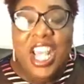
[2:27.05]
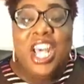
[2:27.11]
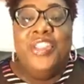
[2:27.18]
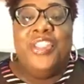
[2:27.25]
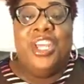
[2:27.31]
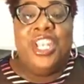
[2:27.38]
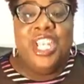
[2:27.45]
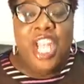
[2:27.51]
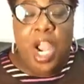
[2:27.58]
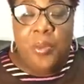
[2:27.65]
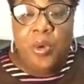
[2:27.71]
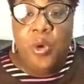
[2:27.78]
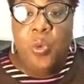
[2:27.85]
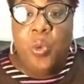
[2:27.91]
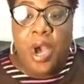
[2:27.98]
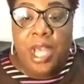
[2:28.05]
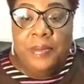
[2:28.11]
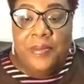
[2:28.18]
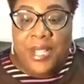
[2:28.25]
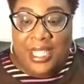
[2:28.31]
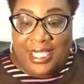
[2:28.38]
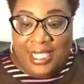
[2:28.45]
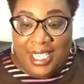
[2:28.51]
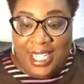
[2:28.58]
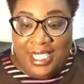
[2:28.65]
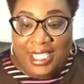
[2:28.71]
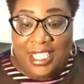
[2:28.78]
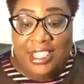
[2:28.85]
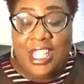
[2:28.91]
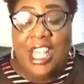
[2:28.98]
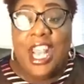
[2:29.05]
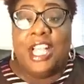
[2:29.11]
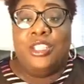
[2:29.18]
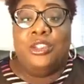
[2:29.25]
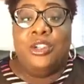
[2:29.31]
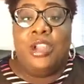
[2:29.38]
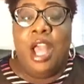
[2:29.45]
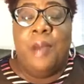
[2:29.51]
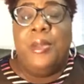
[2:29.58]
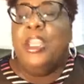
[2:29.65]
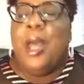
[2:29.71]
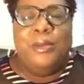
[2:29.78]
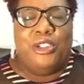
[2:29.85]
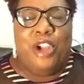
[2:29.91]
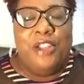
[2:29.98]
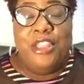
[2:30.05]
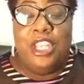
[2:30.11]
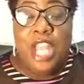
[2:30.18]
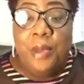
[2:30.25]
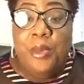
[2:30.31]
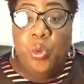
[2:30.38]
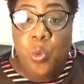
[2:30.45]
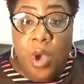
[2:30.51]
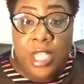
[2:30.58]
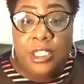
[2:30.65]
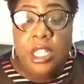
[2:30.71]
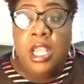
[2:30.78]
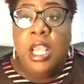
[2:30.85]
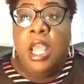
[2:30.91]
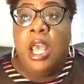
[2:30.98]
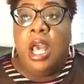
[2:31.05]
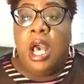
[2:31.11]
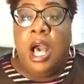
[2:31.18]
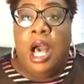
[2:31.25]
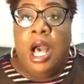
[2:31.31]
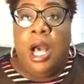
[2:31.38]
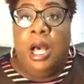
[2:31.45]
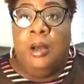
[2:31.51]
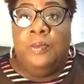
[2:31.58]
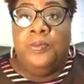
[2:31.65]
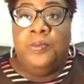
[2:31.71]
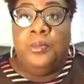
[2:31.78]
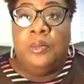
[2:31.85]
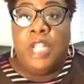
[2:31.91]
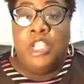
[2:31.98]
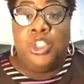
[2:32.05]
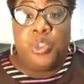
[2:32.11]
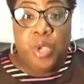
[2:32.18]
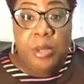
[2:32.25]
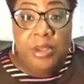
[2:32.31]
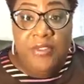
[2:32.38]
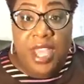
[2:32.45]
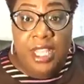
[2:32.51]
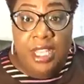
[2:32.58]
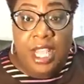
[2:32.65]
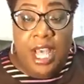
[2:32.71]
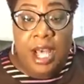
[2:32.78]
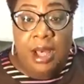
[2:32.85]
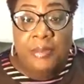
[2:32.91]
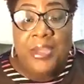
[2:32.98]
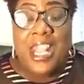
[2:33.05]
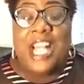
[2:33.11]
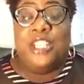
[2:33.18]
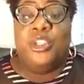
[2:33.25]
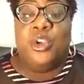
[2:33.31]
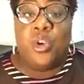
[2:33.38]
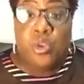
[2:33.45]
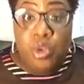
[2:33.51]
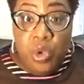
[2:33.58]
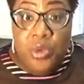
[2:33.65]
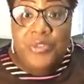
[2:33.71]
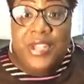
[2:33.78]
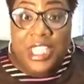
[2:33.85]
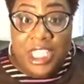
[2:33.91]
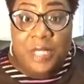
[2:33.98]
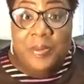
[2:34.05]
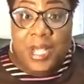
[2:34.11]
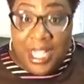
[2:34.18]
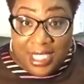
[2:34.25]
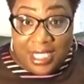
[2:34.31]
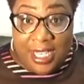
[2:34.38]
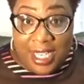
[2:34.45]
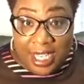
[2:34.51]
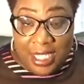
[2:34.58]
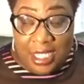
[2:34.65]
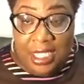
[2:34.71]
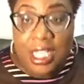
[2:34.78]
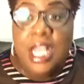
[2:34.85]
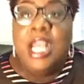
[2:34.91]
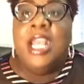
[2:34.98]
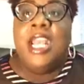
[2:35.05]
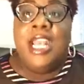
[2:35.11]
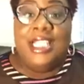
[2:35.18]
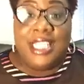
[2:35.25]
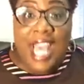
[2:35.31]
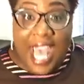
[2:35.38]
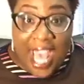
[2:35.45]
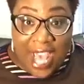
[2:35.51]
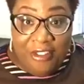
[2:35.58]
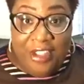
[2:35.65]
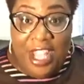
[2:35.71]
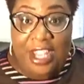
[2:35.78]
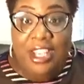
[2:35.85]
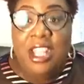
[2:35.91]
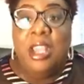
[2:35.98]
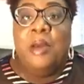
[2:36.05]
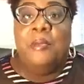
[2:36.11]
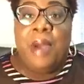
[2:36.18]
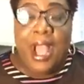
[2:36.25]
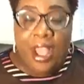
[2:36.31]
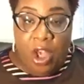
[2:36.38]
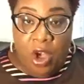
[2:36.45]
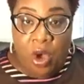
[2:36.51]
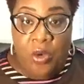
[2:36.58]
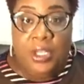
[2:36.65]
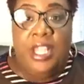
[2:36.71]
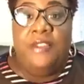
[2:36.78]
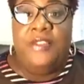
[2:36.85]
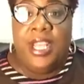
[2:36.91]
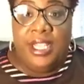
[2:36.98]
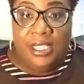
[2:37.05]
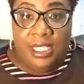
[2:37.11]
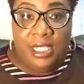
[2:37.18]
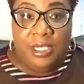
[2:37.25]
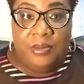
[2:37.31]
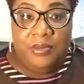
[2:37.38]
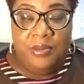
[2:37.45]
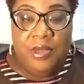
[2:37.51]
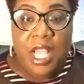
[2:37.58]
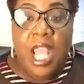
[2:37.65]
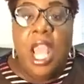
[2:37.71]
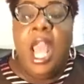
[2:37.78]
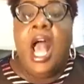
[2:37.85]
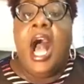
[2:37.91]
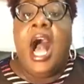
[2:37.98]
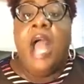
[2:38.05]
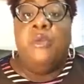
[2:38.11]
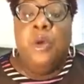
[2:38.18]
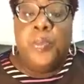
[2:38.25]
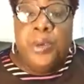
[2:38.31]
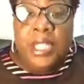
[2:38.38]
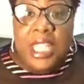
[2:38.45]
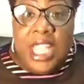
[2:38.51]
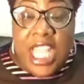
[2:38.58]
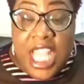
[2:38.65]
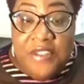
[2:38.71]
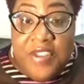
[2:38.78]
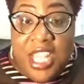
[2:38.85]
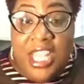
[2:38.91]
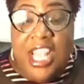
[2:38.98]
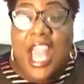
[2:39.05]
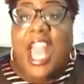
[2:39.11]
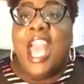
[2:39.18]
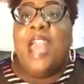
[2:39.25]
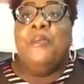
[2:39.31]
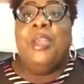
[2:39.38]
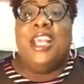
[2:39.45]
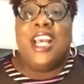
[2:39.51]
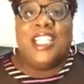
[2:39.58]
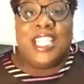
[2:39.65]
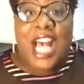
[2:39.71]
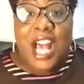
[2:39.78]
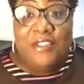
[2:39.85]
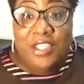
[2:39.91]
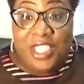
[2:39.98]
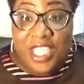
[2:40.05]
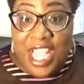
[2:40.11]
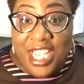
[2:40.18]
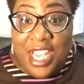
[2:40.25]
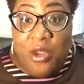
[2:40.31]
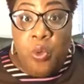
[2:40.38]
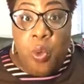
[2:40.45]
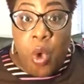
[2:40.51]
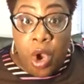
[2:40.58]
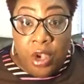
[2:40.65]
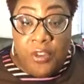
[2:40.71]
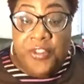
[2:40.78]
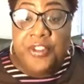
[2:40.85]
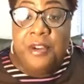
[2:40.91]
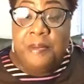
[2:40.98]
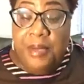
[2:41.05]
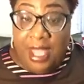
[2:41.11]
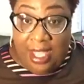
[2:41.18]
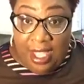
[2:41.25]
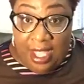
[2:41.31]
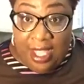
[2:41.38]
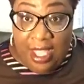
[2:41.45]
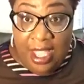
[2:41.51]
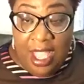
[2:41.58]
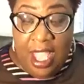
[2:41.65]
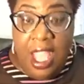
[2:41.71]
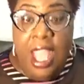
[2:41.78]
The number one business that the number one stream of income that has grew this business is having my own events. I will believe it because I've seen it work for me.